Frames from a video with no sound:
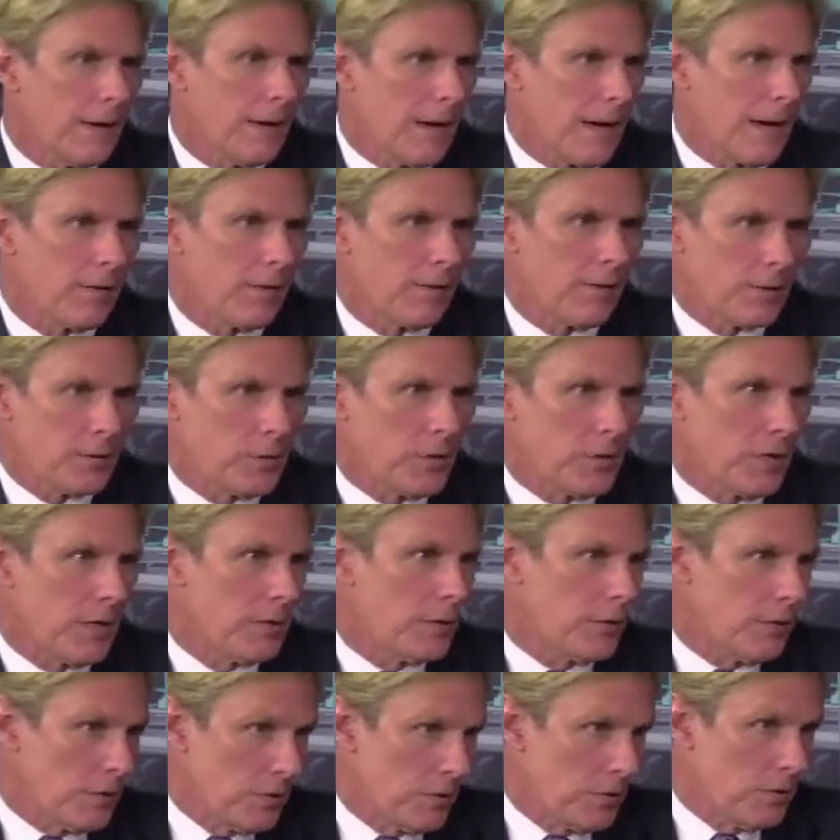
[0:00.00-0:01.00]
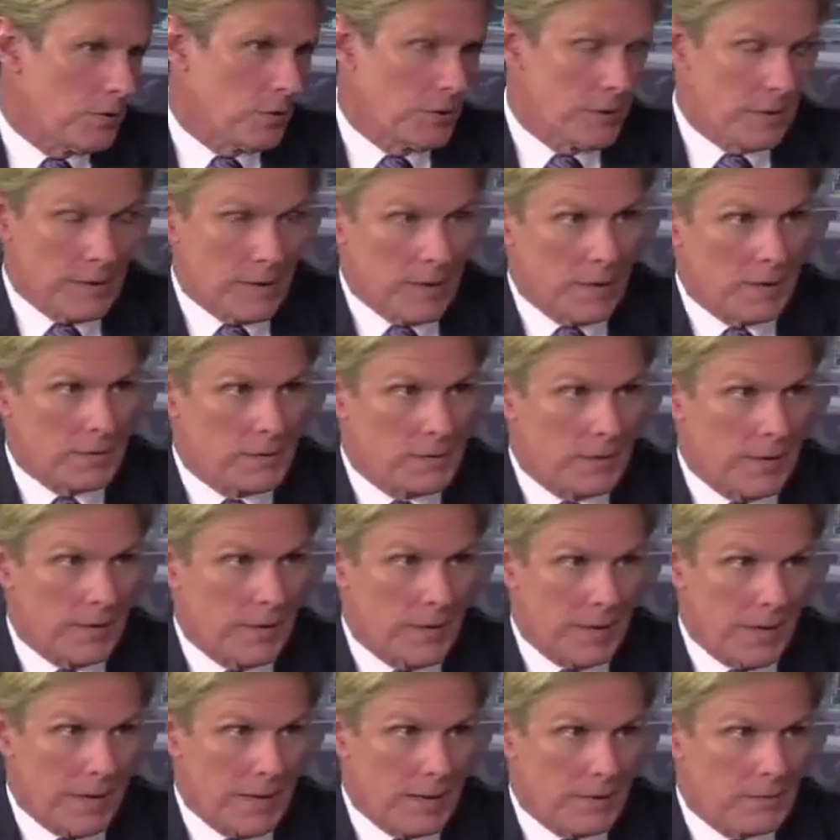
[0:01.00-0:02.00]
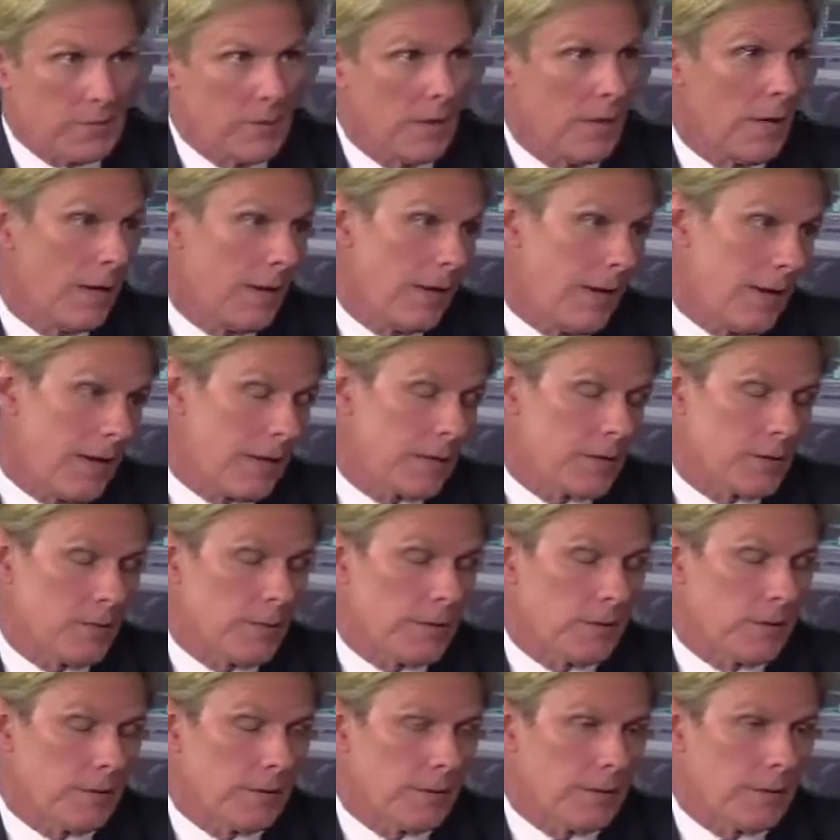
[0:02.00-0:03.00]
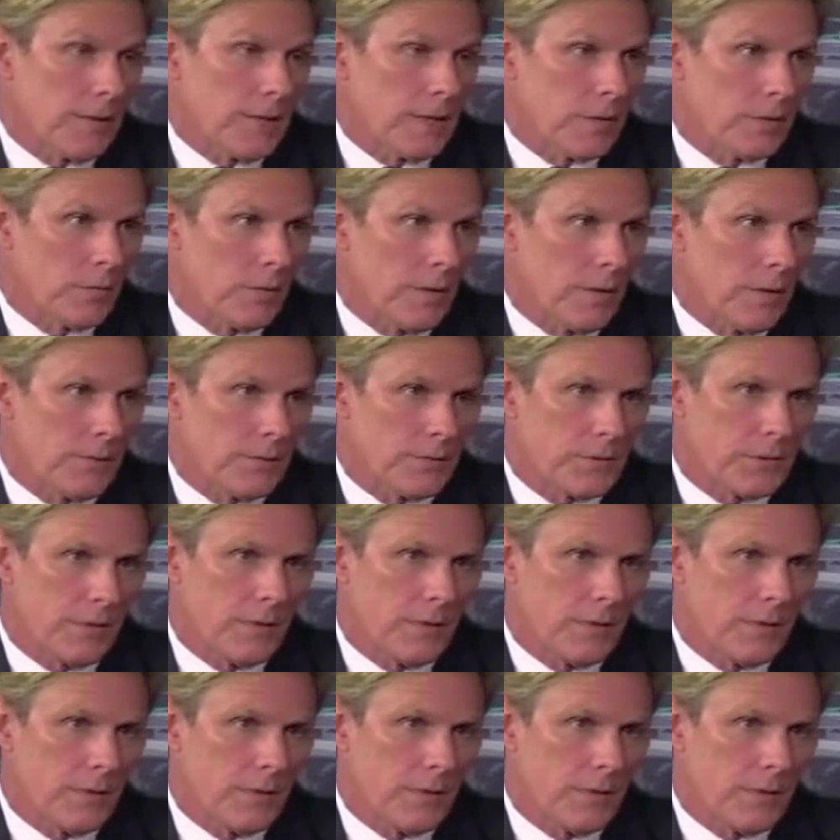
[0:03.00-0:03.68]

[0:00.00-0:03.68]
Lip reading: higher education, UC, Cal State has, and especially K-12.